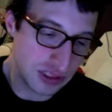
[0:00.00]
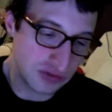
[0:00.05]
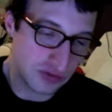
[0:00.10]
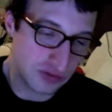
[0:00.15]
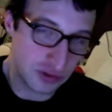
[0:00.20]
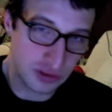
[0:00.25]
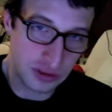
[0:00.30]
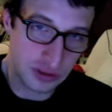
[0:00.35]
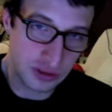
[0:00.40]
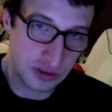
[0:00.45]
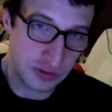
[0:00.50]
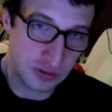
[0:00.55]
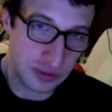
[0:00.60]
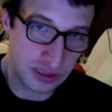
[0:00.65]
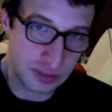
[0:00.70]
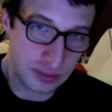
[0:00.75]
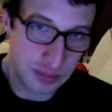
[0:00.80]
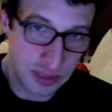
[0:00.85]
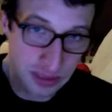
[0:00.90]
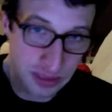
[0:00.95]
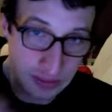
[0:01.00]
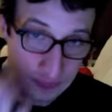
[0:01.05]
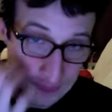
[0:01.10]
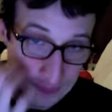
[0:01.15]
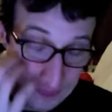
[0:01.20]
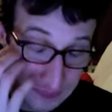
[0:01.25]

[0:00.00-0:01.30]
forced to do his bidding.